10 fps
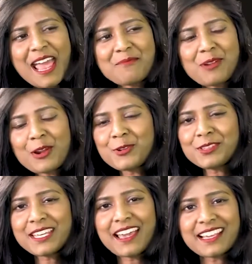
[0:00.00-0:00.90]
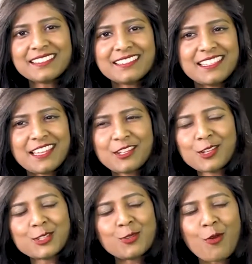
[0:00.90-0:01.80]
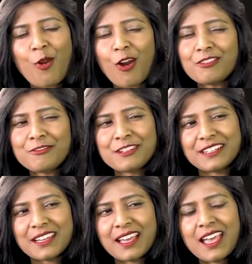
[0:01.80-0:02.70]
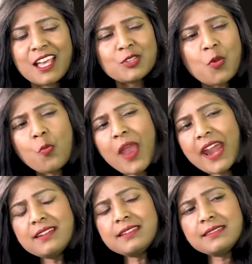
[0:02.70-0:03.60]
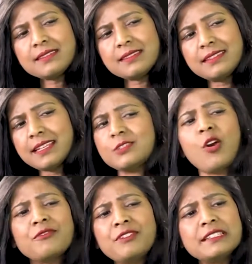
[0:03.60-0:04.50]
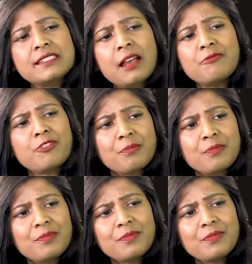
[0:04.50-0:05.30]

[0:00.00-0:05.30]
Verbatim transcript: And Prakruthi, I can see that you're so confident. So, where does this confidence come from?